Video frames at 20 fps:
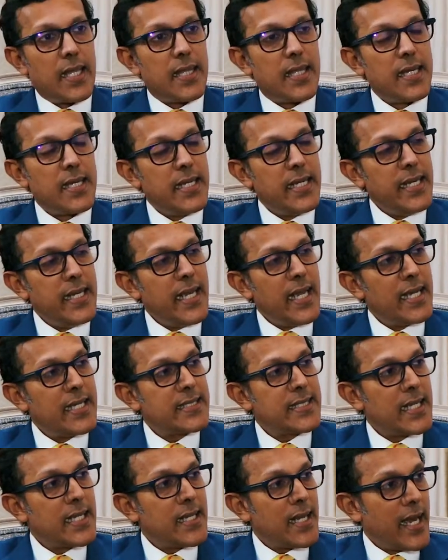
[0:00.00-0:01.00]
The knee
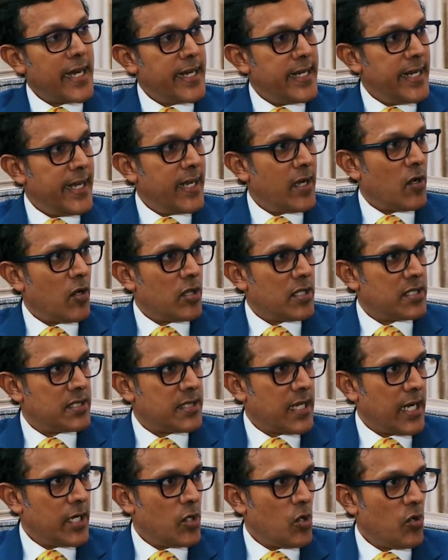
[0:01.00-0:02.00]
has a lining called the
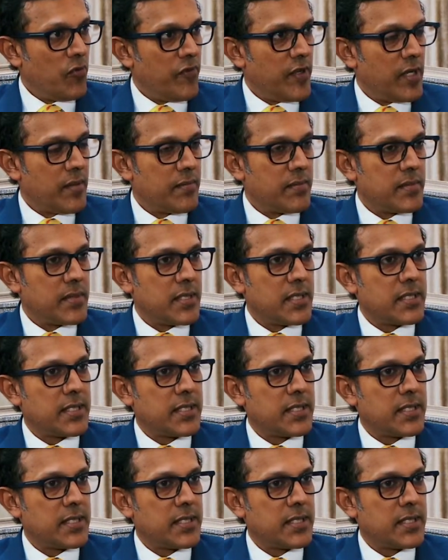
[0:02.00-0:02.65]
synovium. Mm-hmm.